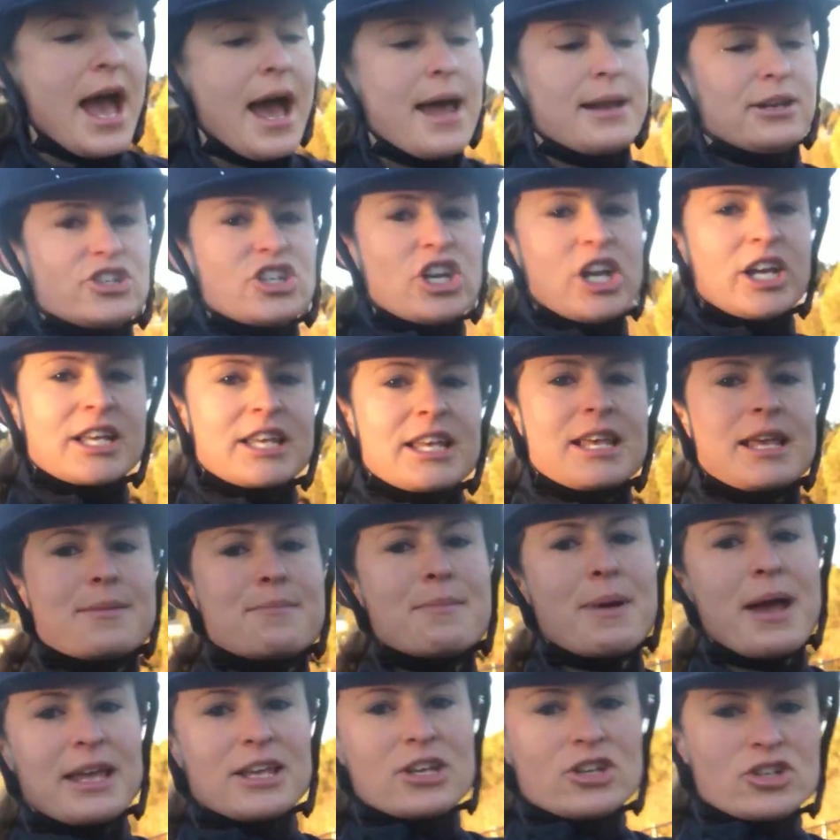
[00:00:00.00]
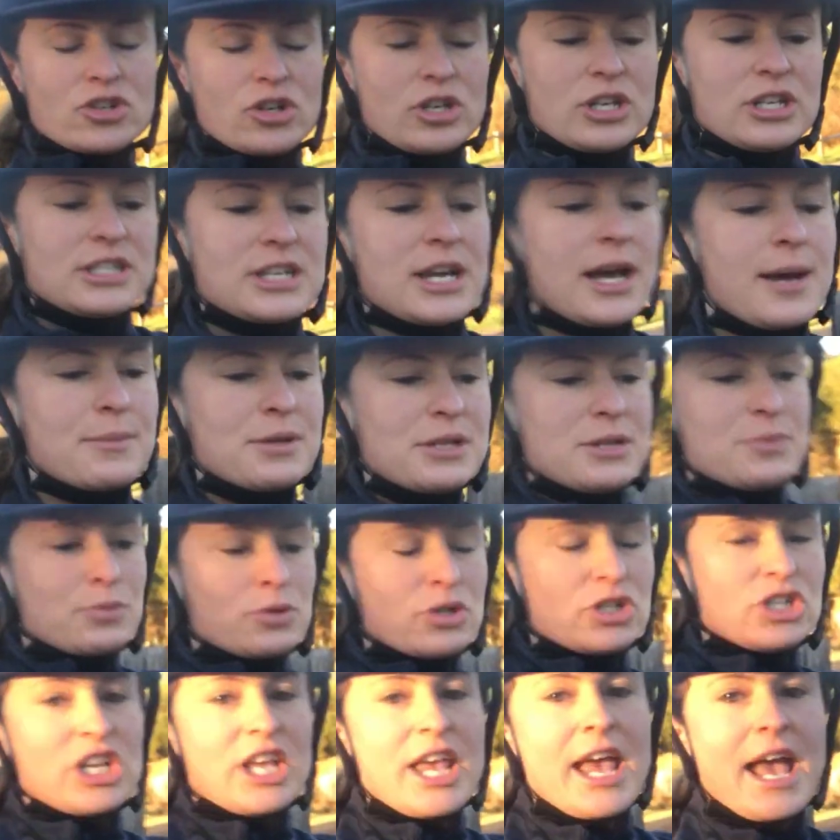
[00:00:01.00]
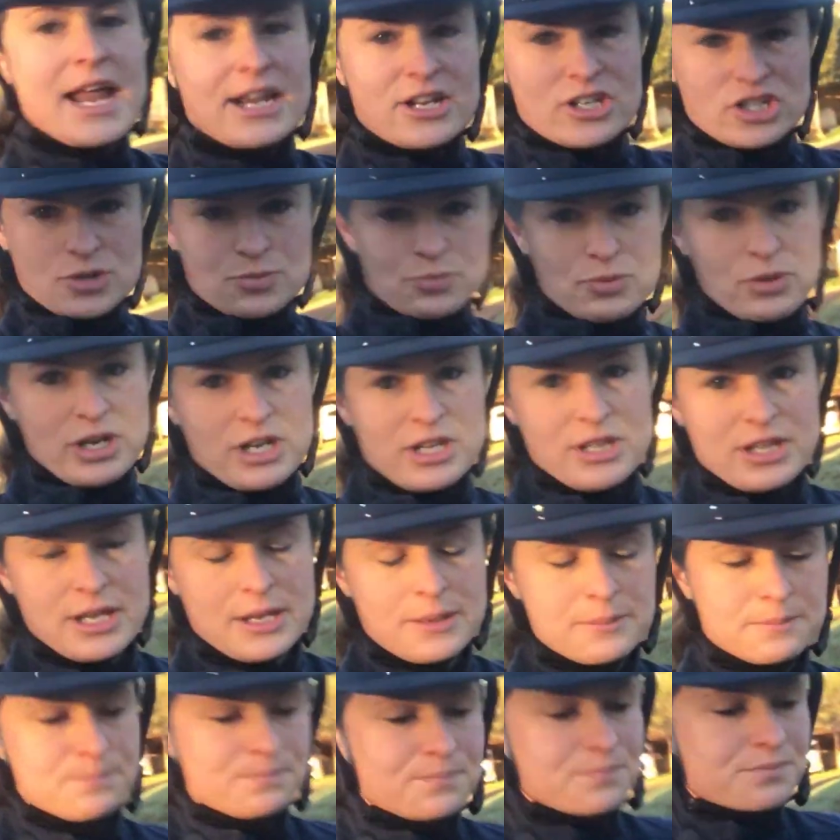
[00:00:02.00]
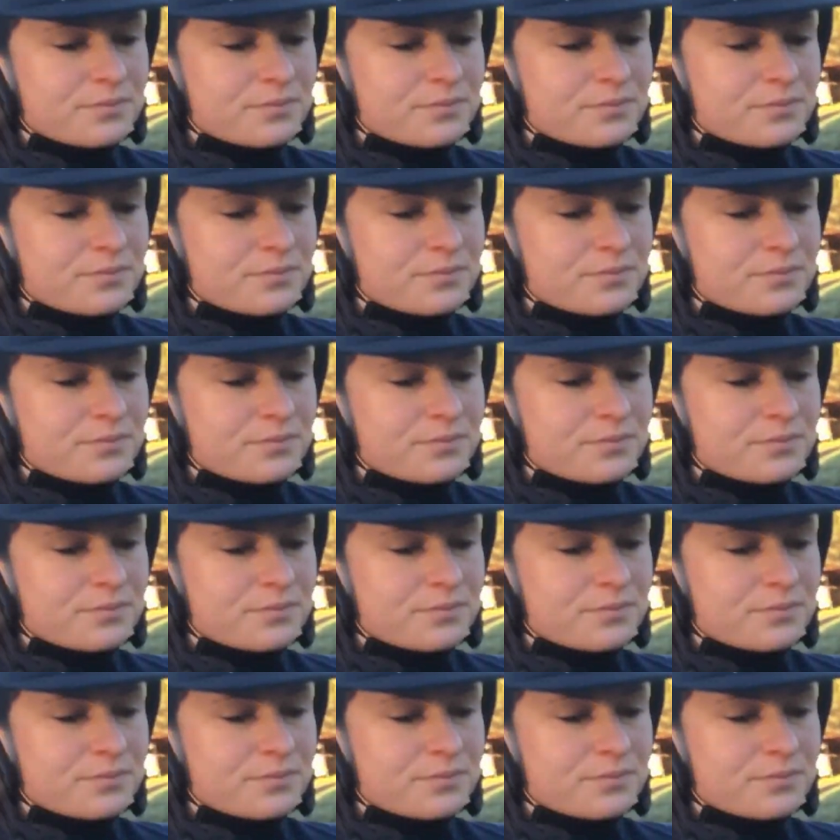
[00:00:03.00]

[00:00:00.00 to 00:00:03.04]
And checking in, making sure your tummy's pushing out as you breathe in.